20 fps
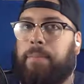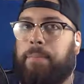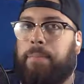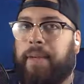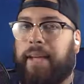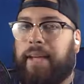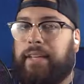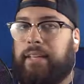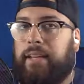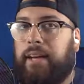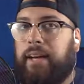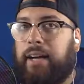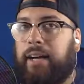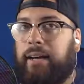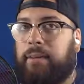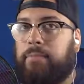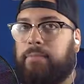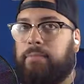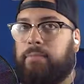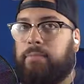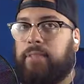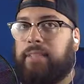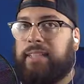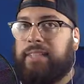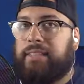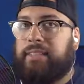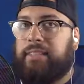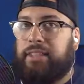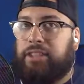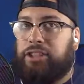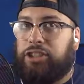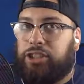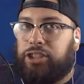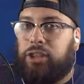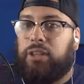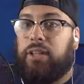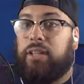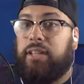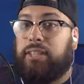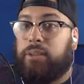this
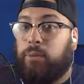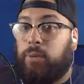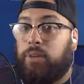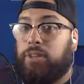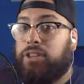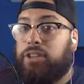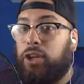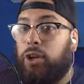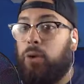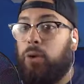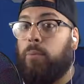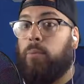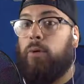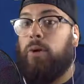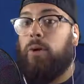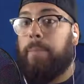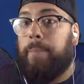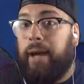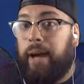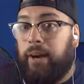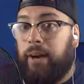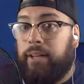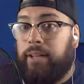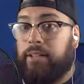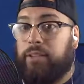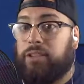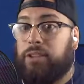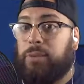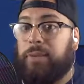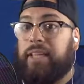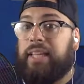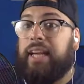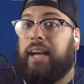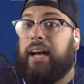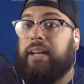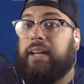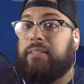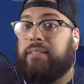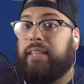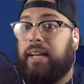journalist wants to know more about it, so he
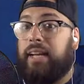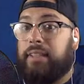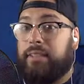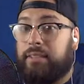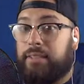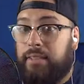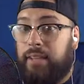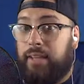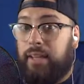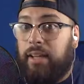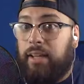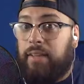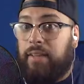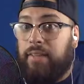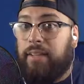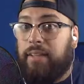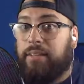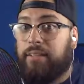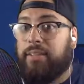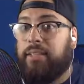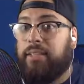contacts this